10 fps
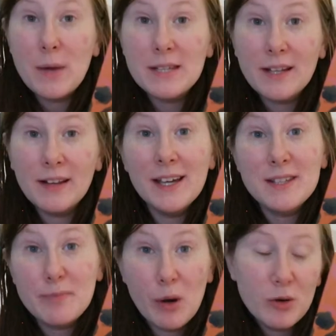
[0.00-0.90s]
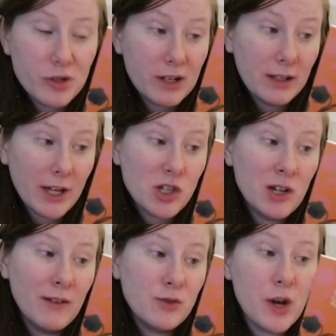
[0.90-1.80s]
Basically, it's a poetry collection
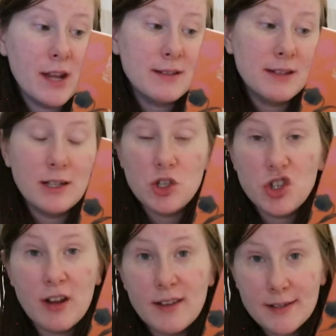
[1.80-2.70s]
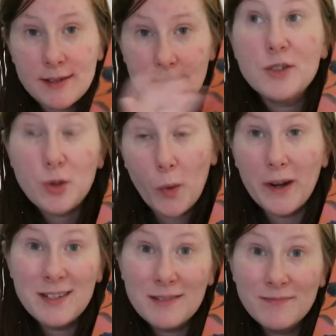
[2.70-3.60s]
of trans-indigenous
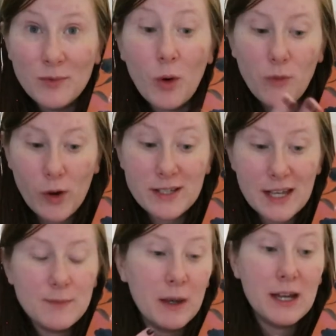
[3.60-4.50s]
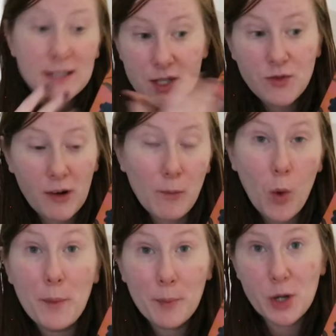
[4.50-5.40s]
stories. Or voices, because it's from
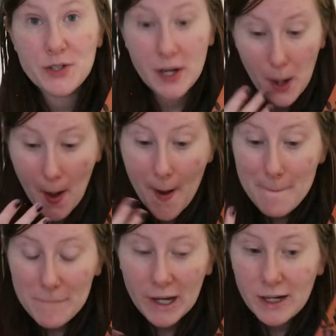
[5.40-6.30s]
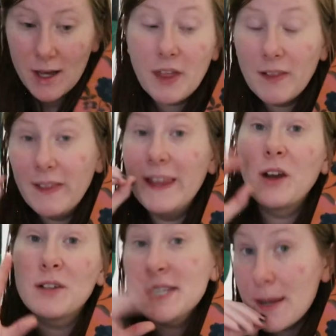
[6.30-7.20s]
one person. But the
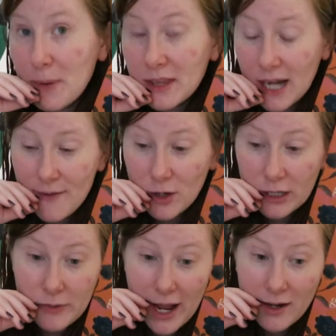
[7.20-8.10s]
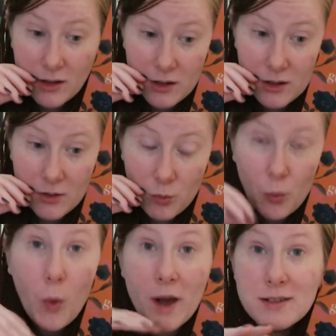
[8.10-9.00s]
little snippet that I've already read
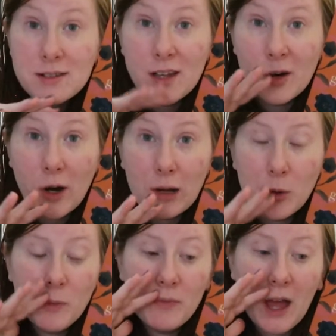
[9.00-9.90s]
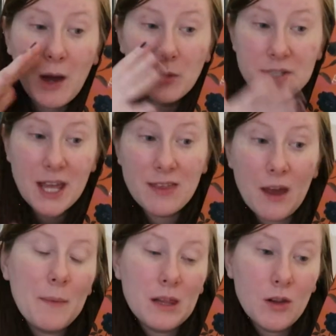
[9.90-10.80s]
was incredible. I will say
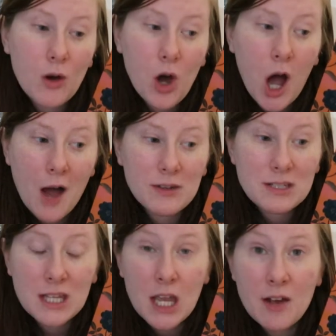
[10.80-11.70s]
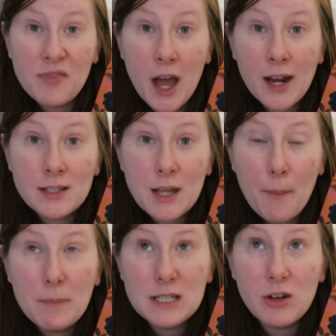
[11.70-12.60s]
that, I mean, obviously if that
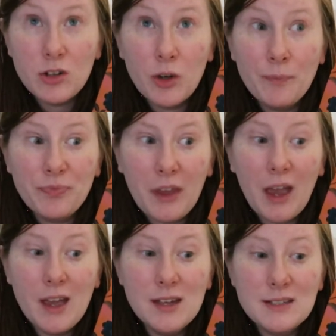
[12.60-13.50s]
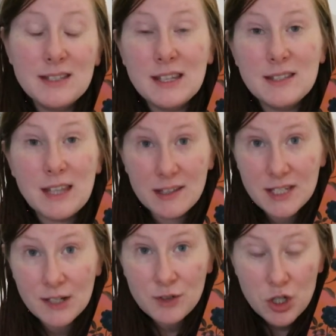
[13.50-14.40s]
material is
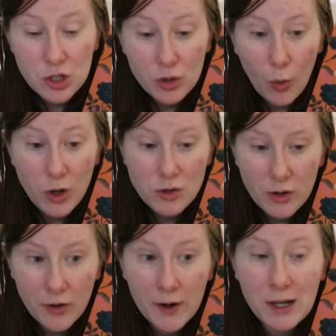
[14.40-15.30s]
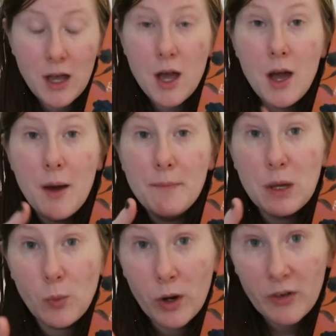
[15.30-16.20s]
sensitive to you or triggering,
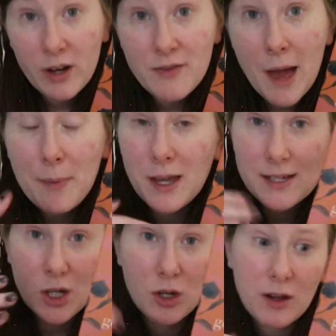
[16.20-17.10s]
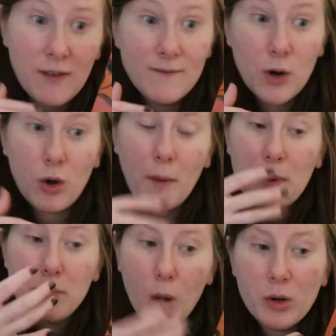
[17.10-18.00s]
be wary of that, because it could invoke, I
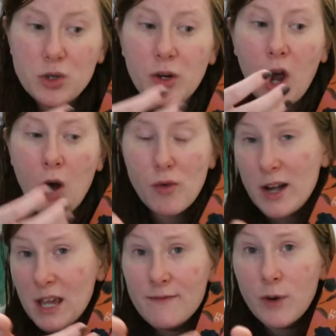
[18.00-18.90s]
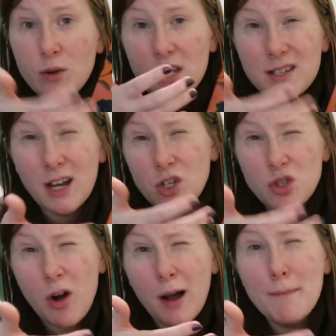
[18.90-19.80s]
mean, poetry already invokes such
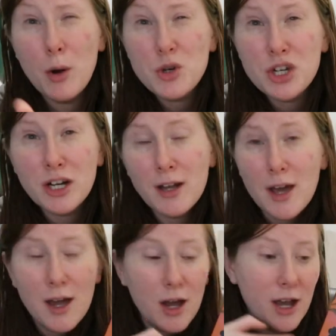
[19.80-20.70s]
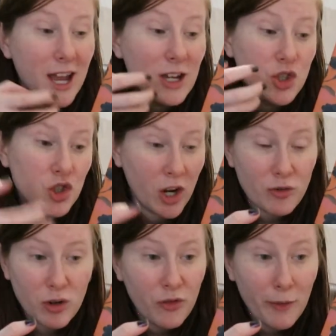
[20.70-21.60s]
strong emotion in
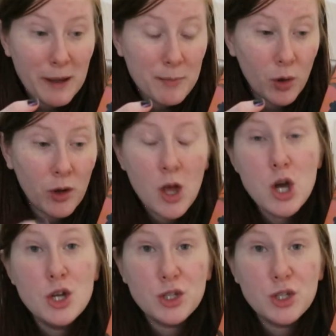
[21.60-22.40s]
general for people.